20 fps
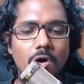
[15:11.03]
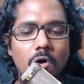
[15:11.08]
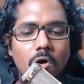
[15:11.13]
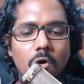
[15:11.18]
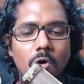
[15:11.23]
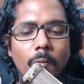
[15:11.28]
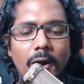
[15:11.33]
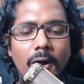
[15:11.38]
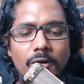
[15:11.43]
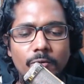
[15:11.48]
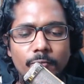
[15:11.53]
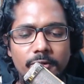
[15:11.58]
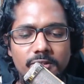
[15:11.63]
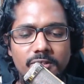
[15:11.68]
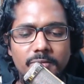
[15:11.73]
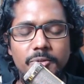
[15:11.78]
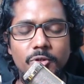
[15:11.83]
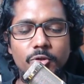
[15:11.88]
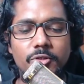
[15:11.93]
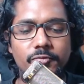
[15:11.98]
O one with
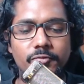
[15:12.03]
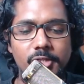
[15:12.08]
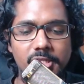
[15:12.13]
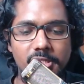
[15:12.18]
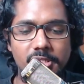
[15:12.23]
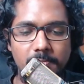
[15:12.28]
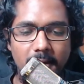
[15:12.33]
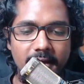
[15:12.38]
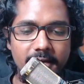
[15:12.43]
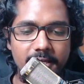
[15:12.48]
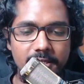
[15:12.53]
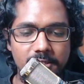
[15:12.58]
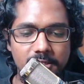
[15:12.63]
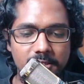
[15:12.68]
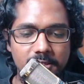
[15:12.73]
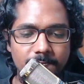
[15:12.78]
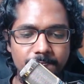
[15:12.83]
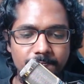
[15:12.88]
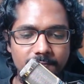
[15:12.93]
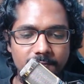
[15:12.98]
the beautiful
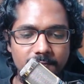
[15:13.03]
smiles,